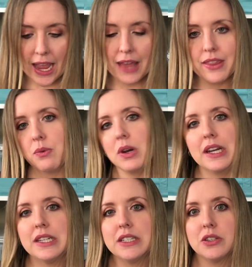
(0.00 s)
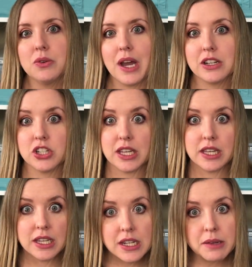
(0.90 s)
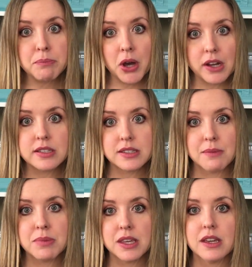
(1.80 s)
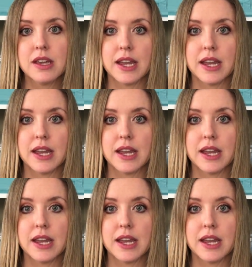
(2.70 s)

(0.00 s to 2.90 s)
And then when I need to actually heat emboss something